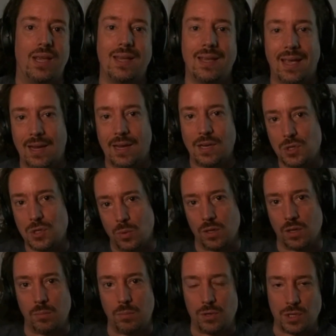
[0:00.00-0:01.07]
engaged with the
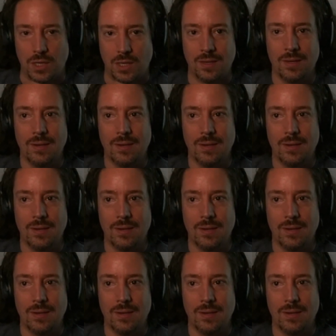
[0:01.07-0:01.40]
community.